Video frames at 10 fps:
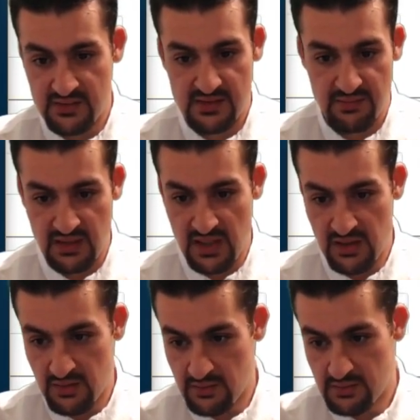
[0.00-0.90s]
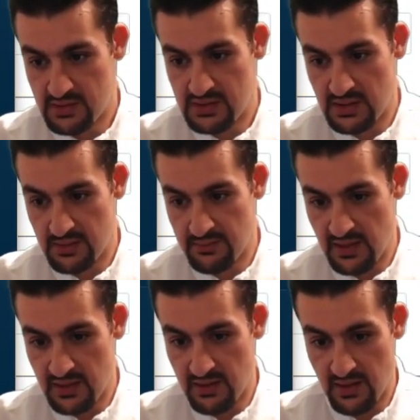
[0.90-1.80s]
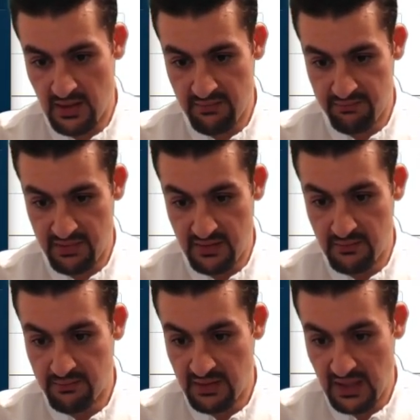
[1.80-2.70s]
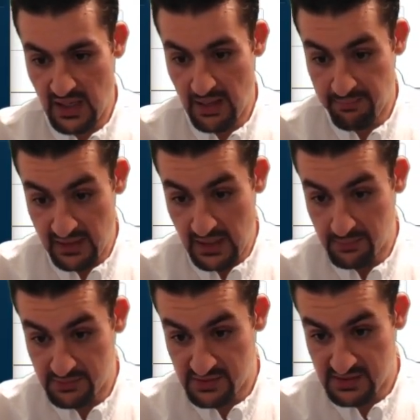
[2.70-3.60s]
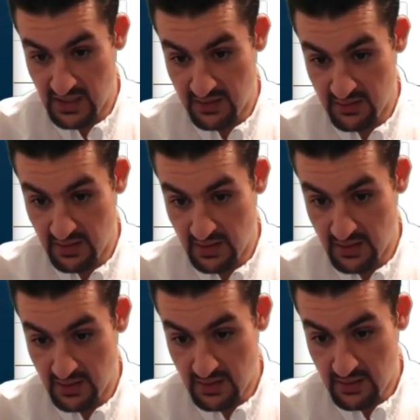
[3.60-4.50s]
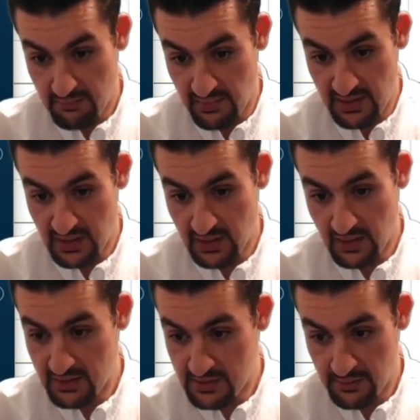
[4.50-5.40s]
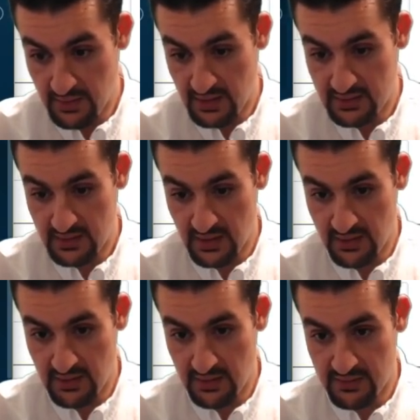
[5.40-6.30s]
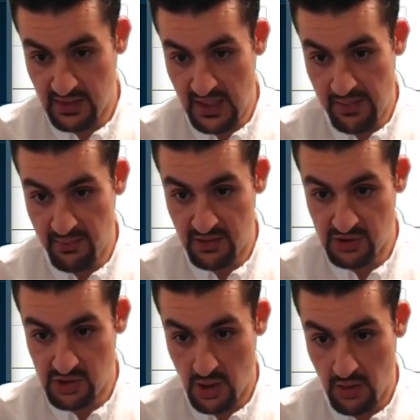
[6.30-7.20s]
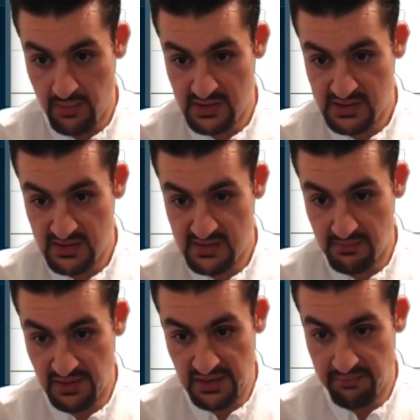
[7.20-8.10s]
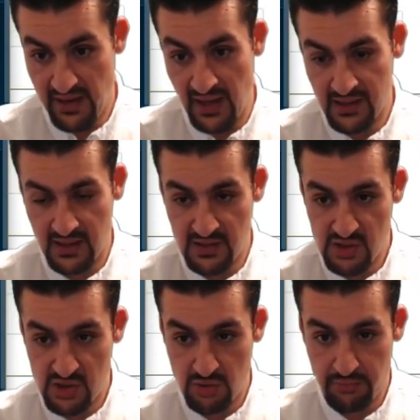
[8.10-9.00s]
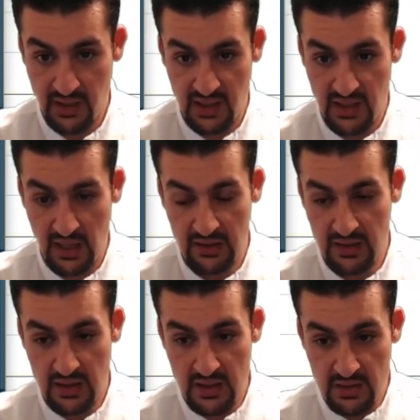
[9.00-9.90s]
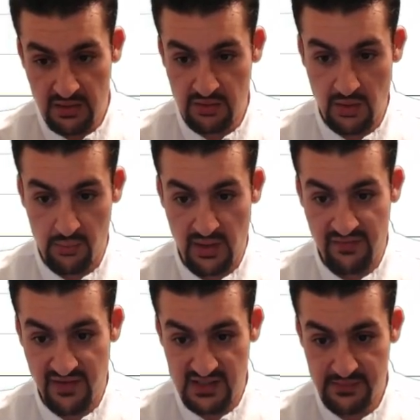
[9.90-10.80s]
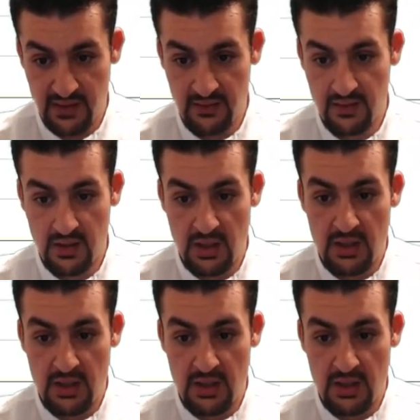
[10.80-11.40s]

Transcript: It's something I use, and I've been able to send money into it. And today I'm gonna send some money back into Bitconnect to do a reinvestment.